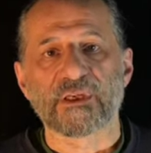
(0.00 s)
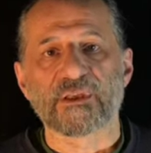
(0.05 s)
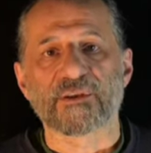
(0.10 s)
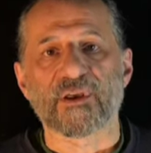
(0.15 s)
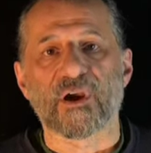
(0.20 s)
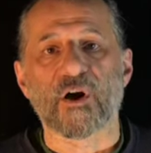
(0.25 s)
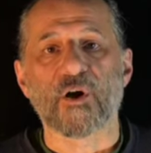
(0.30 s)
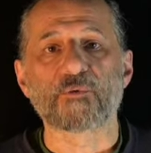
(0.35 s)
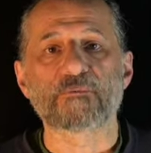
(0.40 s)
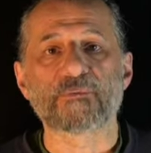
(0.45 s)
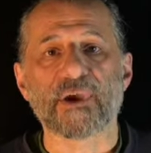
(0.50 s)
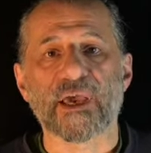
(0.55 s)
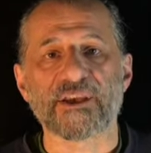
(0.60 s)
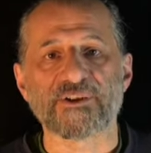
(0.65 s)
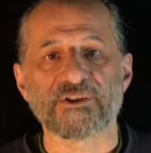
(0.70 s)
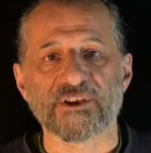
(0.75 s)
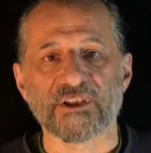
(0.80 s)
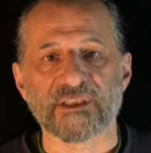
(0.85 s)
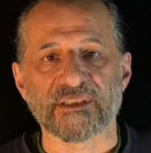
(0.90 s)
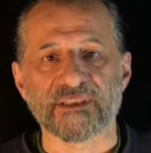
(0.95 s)
The
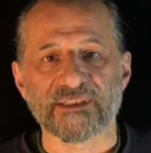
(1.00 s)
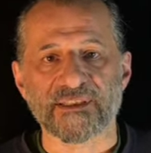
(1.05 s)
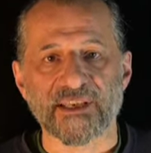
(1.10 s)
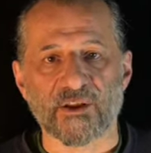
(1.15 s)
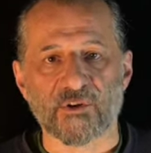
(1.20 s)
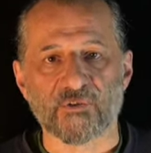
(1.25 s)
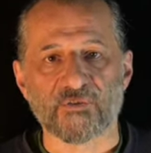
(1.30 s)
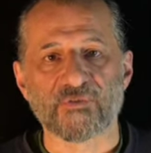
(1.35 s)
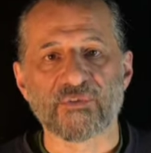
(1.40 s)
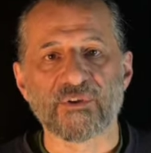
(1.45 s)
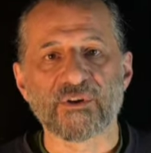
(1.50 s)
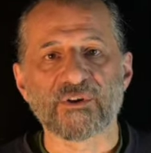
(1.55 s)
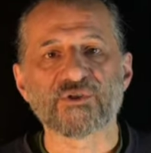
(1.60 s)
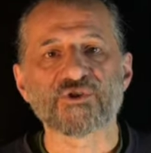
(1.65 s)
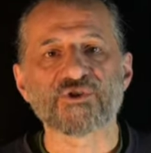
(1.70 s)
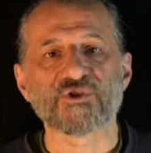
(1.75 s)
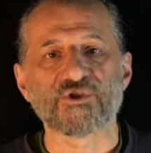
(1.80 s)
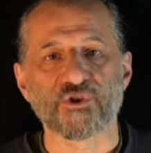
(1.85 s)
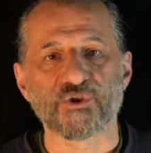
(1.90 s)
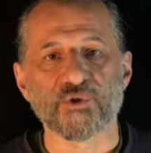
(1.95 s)
homepage itself
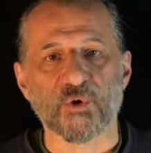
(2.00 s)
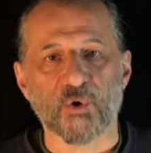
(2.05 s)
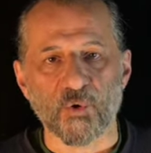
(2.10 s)
should